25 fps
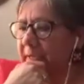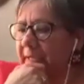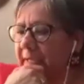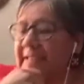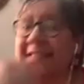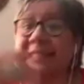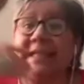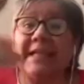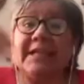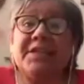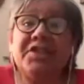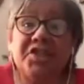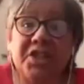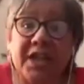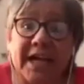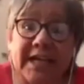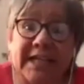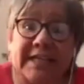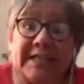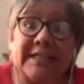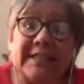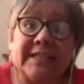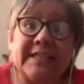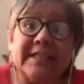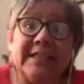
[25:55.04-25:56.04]

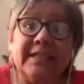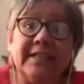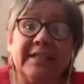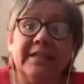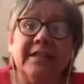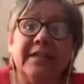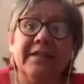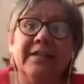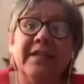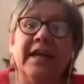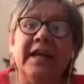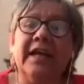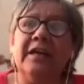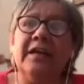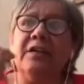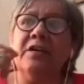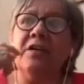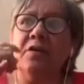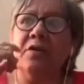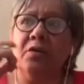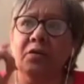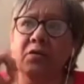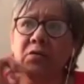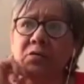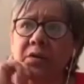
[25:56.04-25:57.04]
suggest that,
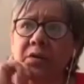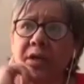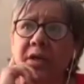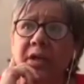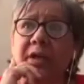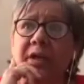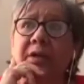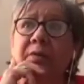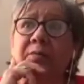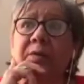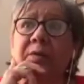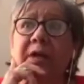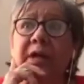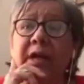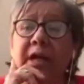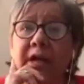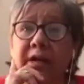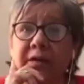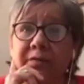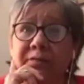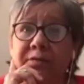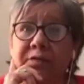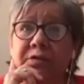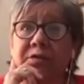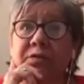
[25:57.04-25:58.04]
okay, we
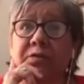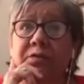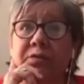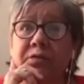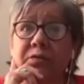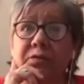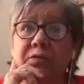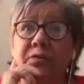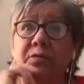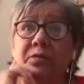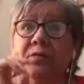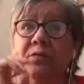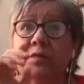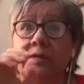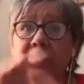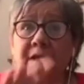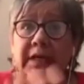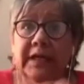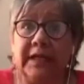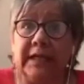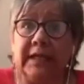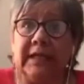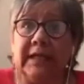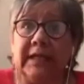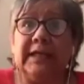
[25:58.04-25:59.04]
have to
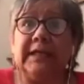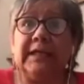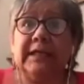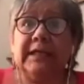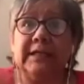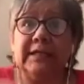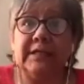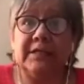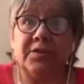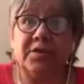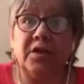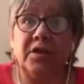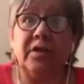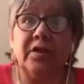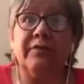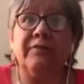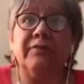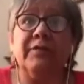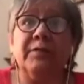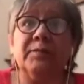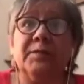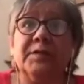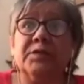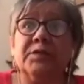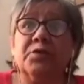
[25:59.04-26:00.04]
like start
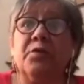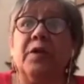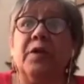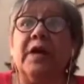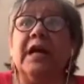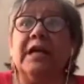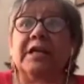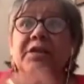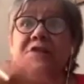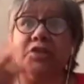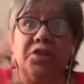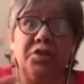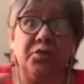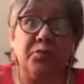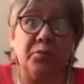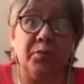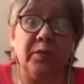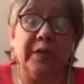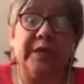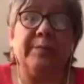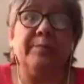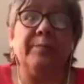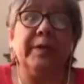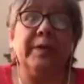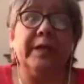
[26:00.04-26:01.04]
from scratch and
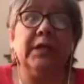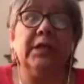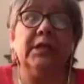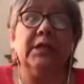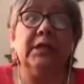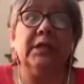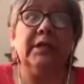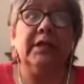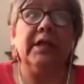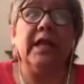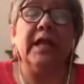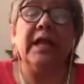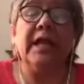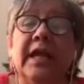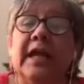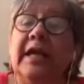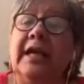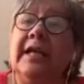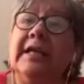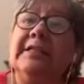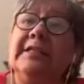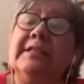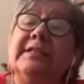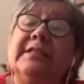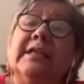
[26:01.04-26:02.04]
rebuild,
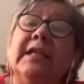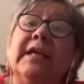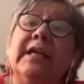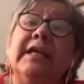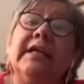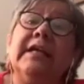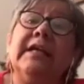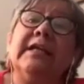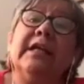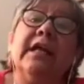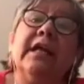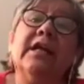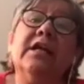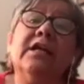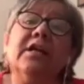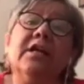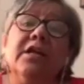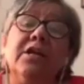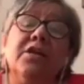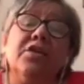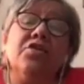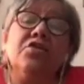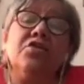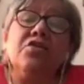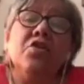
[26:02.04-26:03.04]
it's like
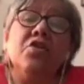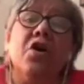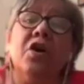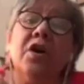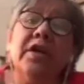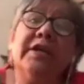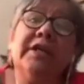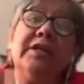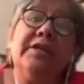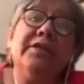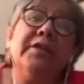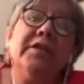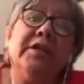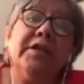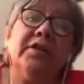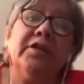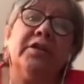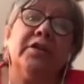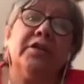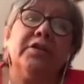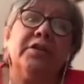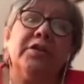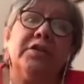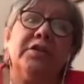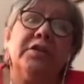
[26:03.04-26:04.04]
not in
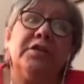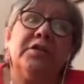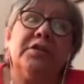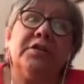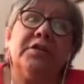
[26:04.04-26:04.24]
their